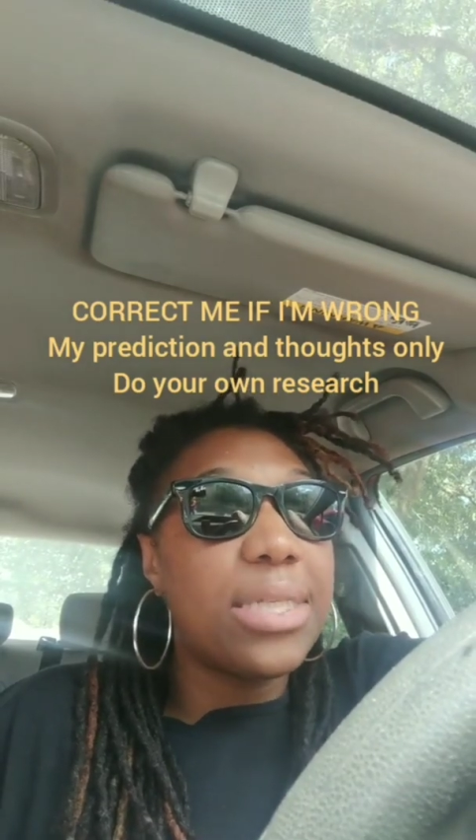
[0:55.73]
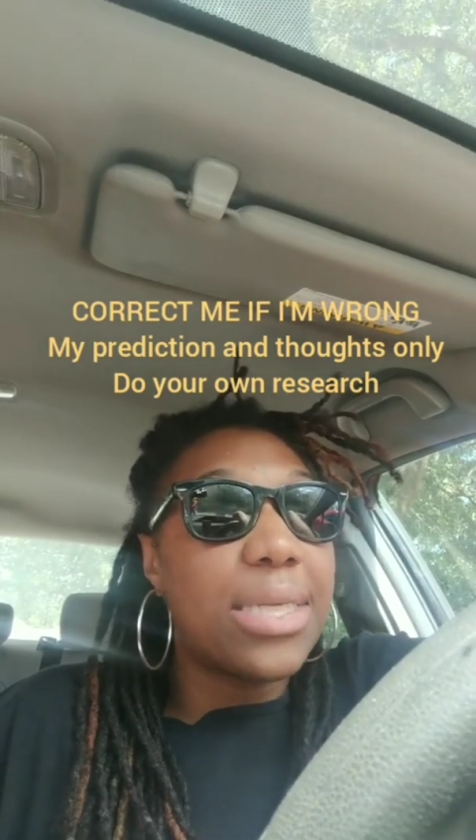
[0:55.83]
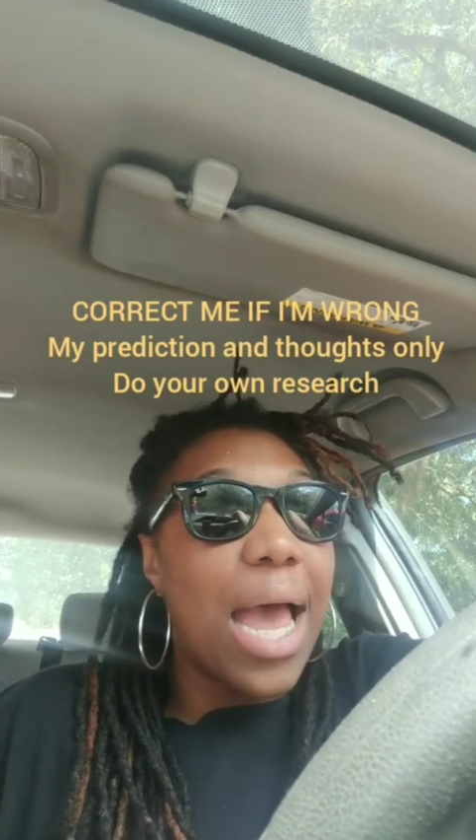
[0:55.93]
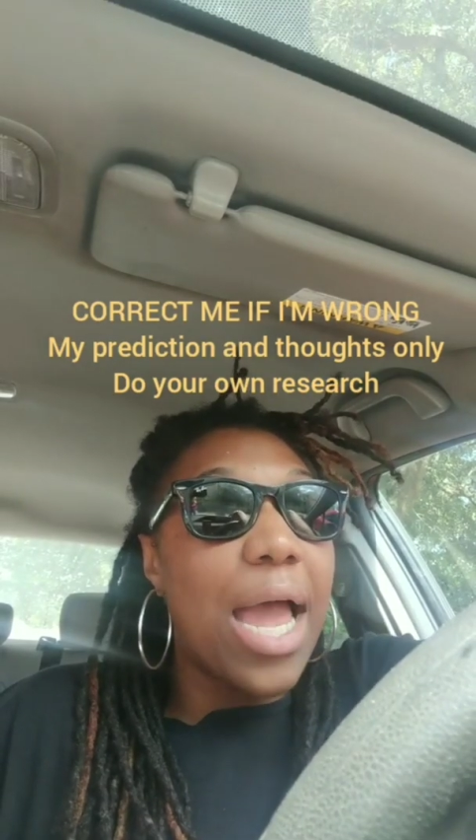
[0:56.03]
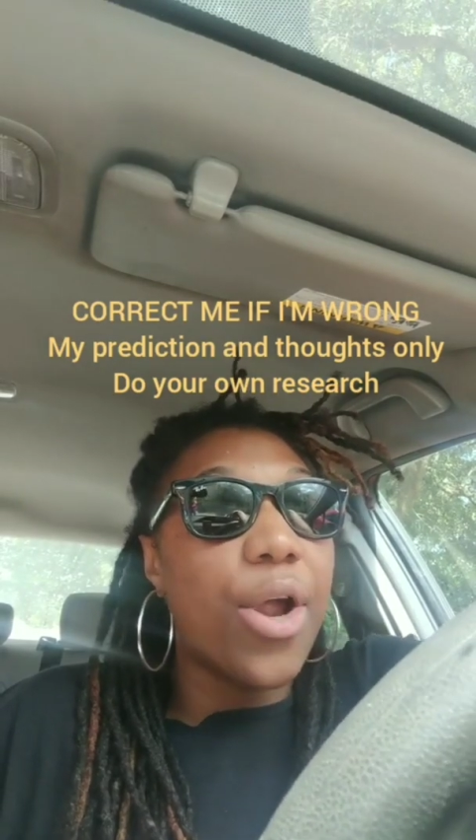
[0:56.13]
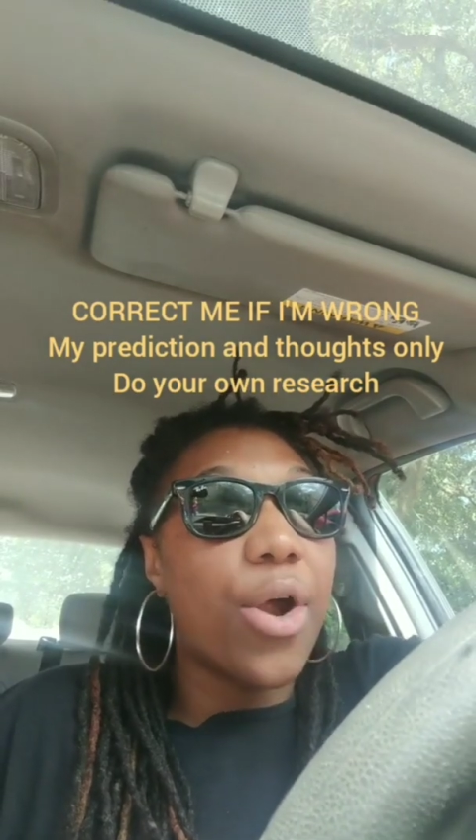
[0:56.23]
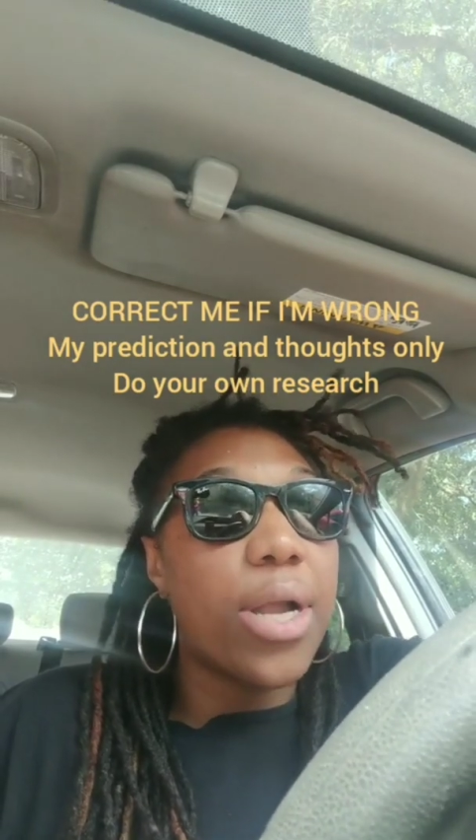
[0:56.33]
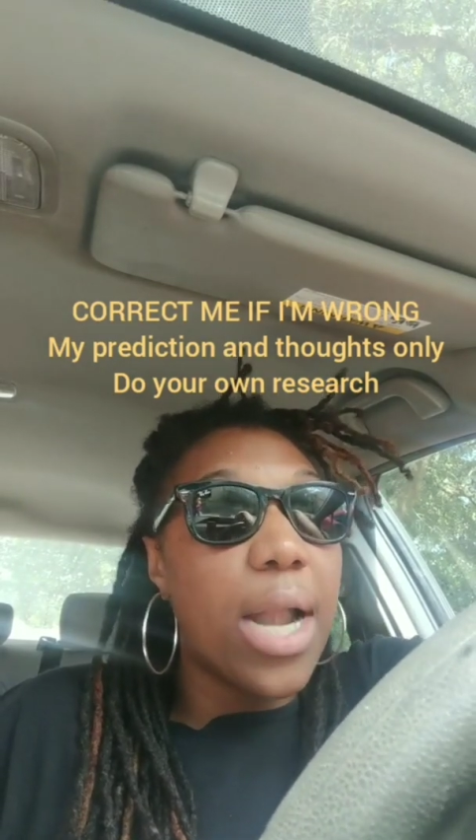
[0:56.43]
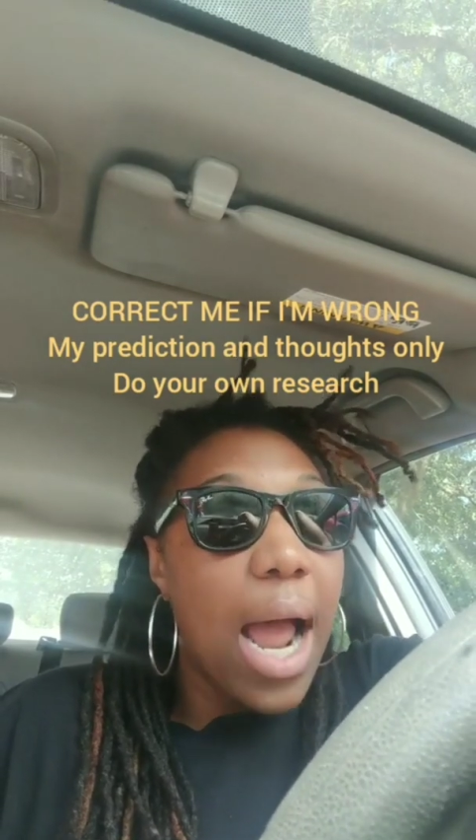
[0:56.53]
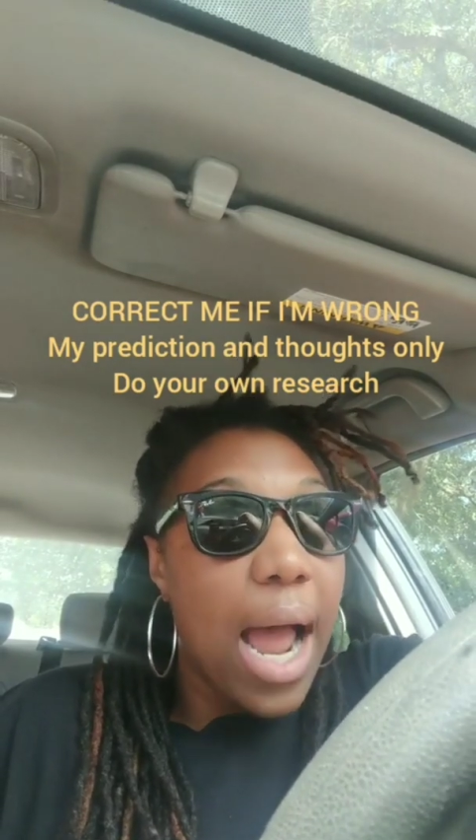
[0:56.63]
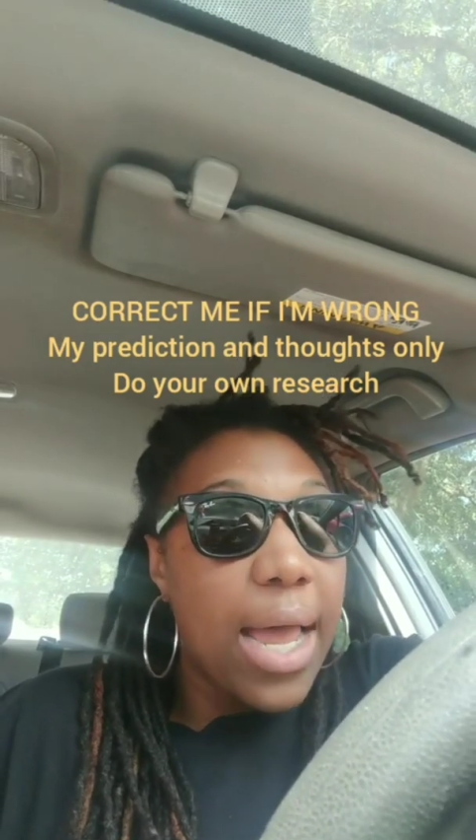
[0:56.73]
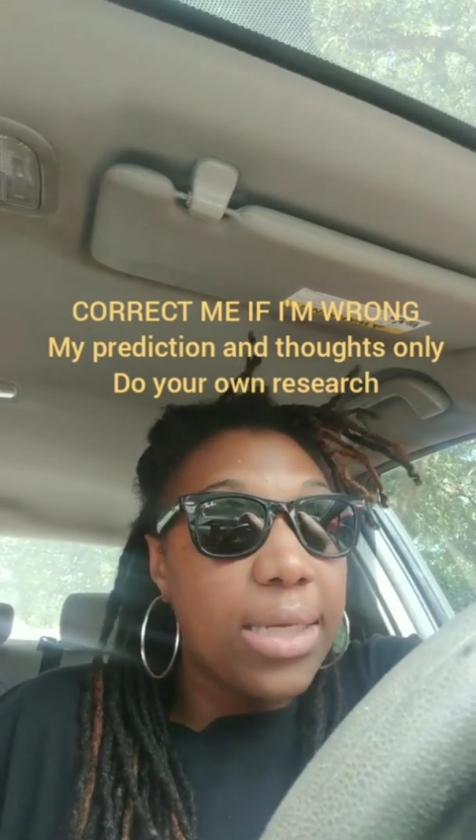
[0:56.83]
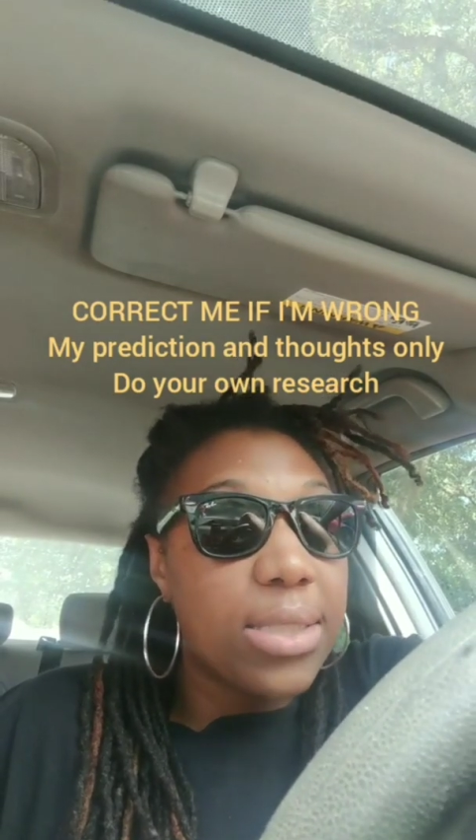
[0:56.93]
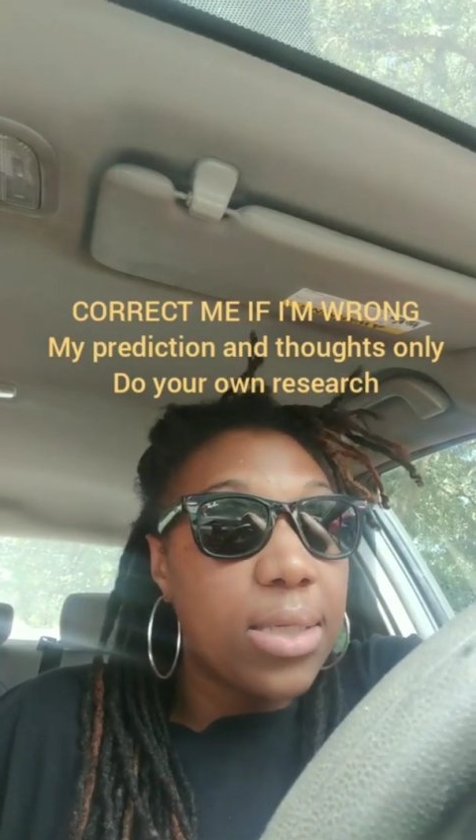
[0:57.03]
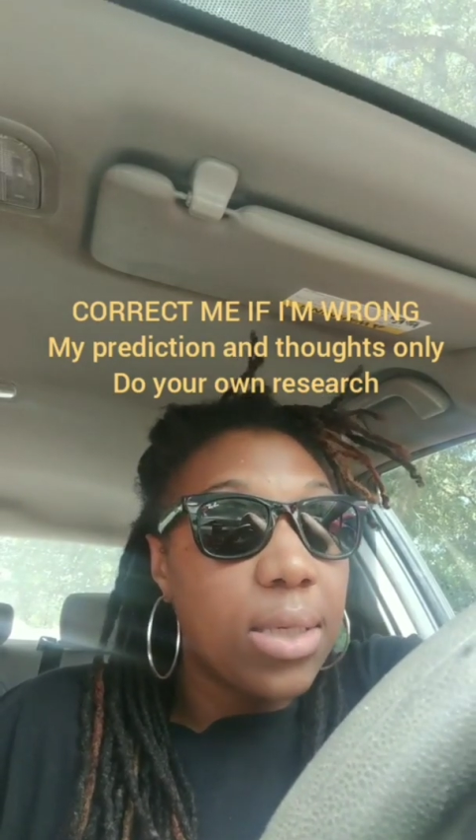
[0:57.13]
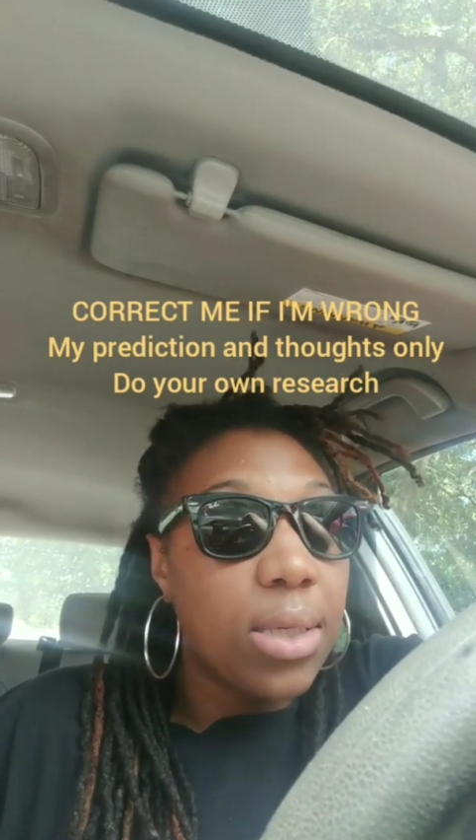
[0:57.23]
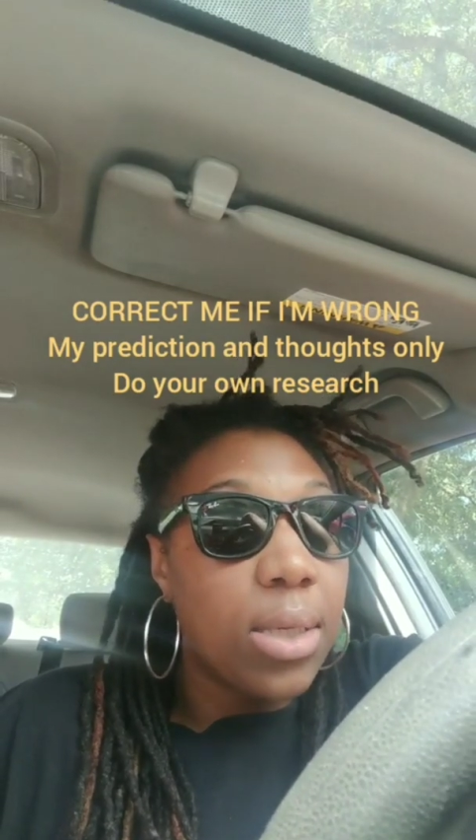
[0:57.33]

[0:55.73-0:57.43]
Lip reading: to die or not,